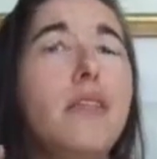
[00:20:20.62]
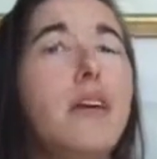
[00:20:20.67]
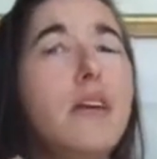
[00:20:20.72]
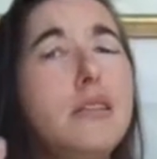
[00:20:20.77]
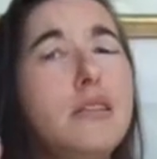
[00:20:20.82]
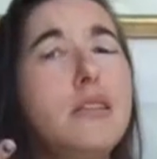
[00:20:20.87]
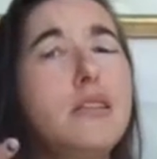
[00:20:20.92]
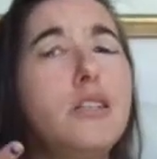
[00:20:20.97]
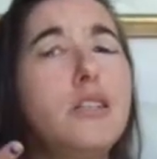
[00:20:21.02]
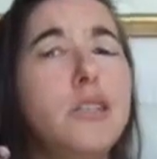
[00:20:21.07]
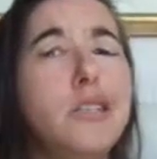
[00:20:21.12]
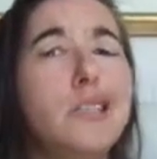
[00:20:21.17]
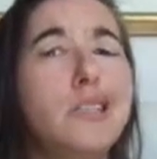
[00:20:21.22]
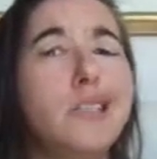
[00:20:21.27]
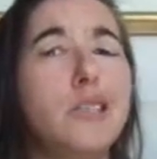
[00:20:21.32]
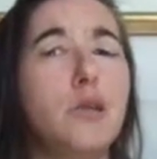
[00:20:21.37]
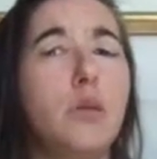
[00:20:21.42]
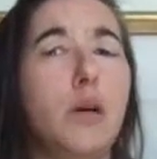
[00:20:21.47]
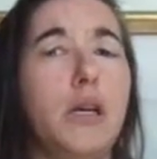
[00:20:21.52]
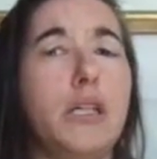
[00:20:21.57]
They
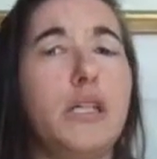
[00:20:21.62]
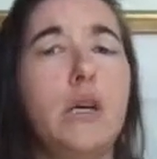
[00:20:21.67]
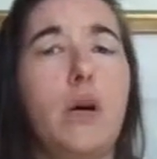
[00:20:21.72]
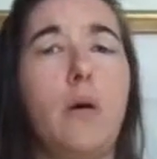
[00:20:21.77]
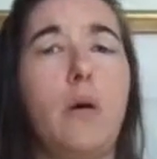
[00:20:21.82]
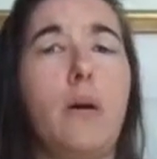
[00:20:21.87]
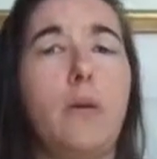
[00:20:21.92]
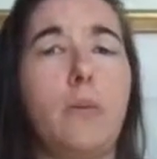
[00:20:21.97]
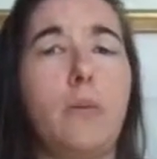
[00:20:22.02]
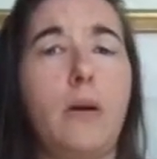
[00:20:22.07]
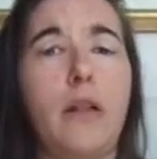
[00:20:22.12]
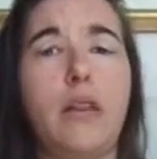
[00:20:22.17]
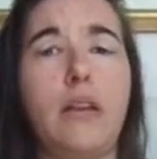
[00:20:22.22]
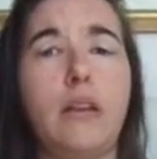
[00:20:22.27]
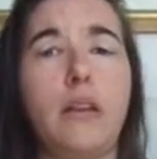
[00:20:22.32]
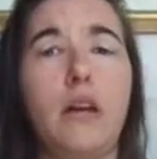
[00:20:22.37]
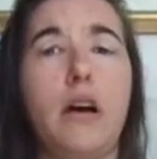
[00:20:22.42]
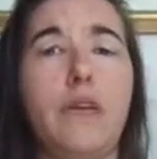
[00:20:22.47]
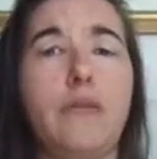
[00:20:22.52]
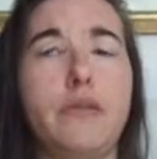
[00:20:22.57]
suggested doing toe up
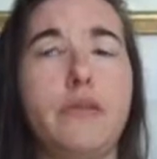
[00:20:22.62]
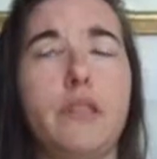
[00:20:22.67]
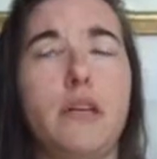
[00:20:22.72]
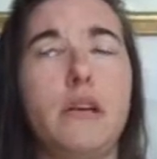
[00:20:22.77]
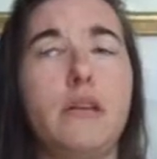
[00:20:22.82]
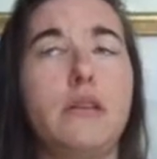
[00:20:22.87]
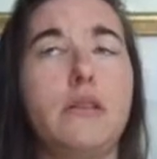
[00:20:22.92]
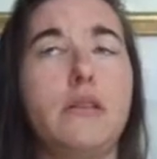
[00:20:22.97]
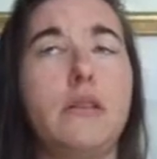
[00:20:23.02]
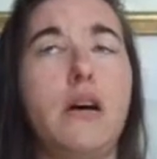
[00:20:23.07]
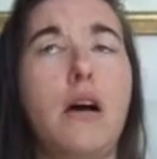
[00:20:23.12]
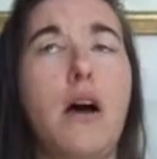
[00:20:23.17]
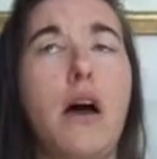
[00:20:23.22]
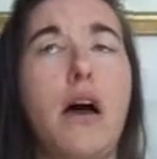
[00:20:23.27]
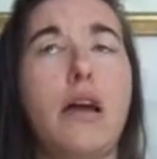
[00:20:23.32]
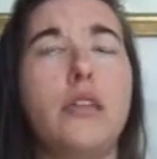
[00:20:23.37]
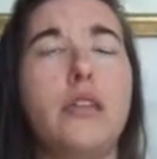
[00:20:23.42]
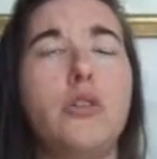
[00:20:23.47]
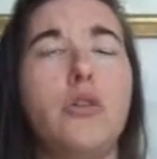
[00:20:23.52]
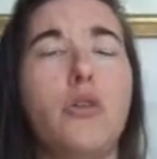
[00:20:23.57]
rather than cuff down.
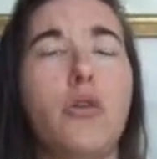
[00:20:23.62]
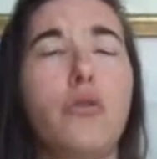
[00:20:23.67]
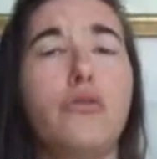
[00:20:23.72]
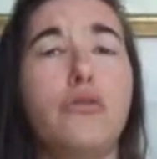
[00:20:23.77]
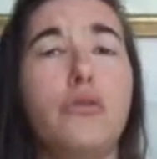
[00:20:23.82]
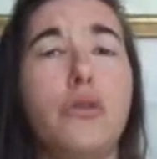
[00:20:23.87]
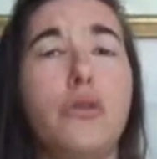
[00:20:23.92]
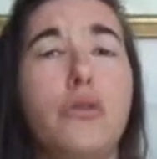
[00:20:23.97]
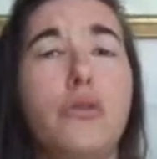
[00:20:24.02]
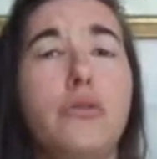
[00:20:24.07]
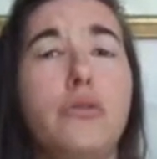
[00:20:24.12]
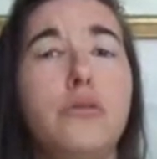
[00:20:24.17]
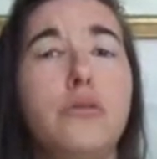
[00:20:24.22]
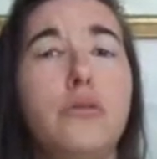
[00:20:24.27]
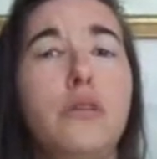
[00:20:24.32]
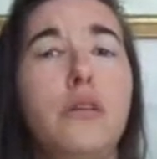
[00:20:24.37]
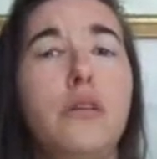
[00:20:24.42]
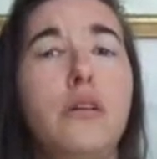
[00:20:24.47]
I don't know.